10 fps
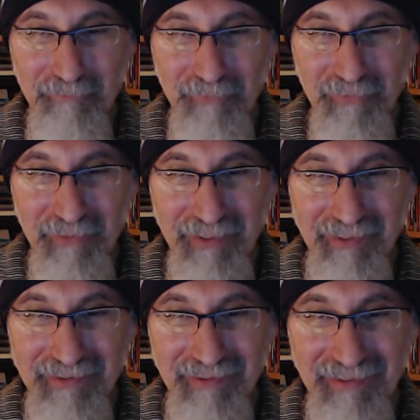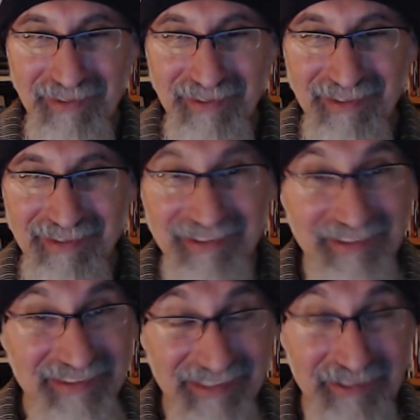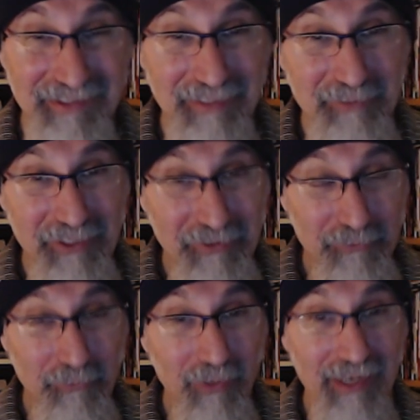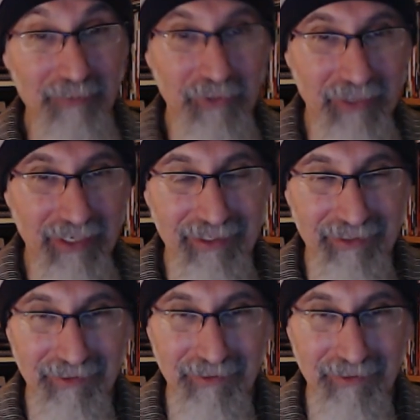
right this is let me tell you why I'm good at it